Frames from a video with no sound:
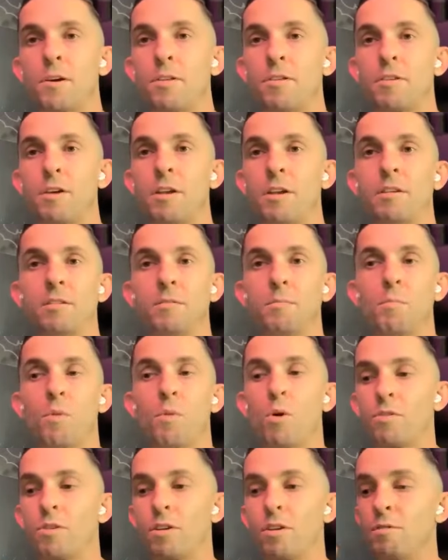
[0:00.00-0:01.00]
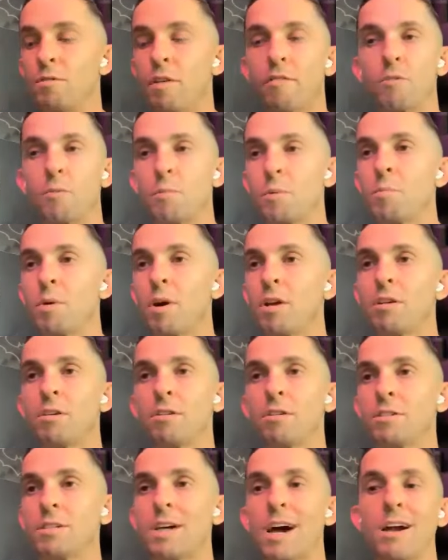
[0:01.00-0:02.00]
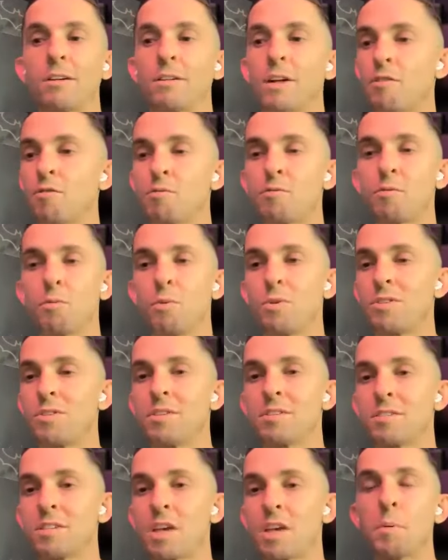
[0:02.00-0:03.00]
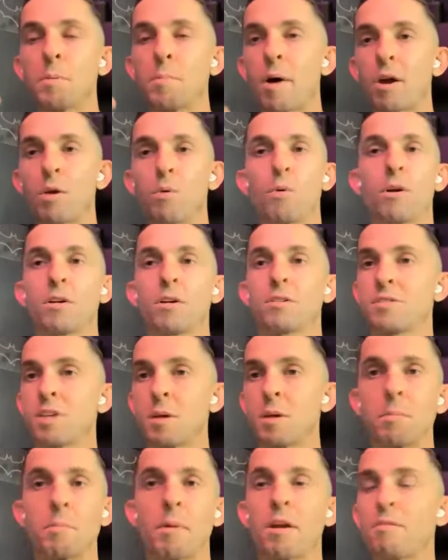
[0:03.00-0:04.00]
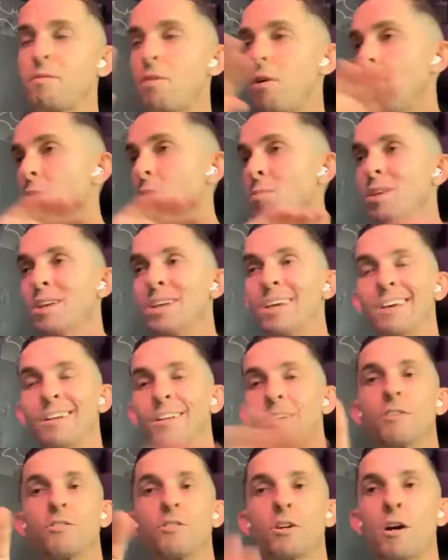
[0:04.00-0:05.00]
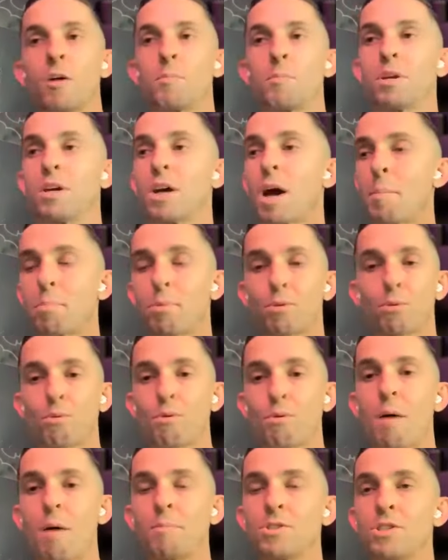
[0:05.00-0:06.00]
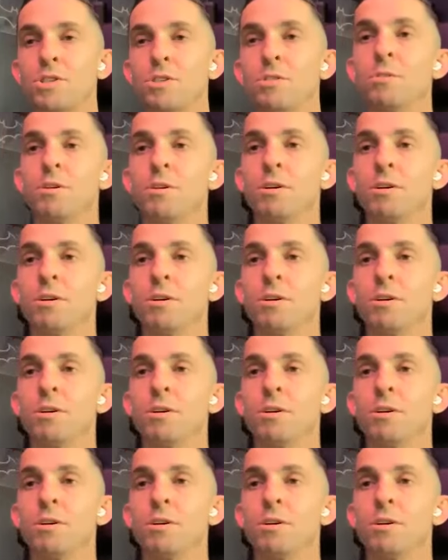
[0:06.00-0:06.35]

than more than you've ever been paid in your entire life with the same amount of work, same amount of volume in any other company. I promise you.